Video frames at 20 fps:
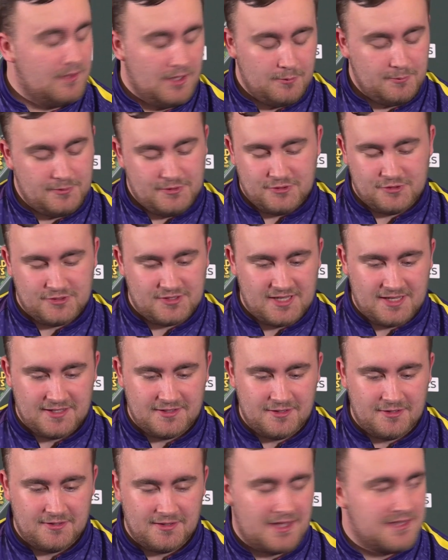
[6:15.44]
No, we just
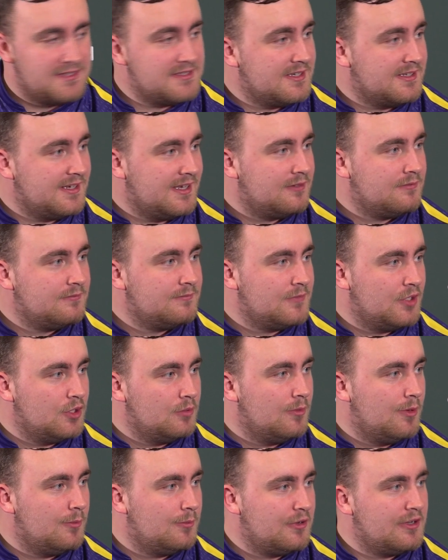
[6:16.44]
said that's it now. No more